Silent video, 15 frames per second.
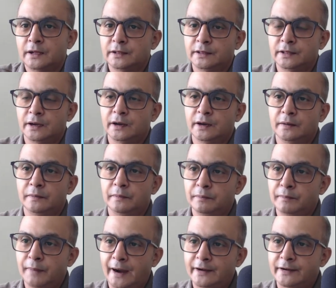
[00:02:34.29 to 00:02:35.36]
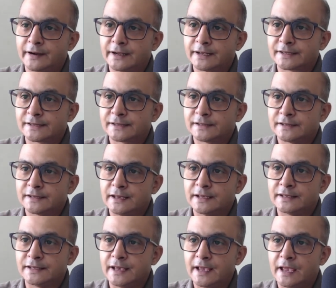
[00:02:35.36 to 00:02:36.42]
the matrix
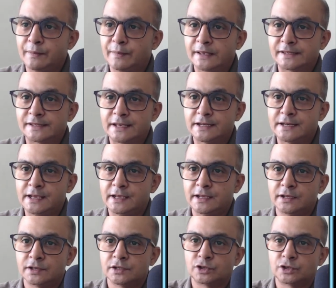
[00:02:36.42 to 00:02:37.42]
is A, B, C, D.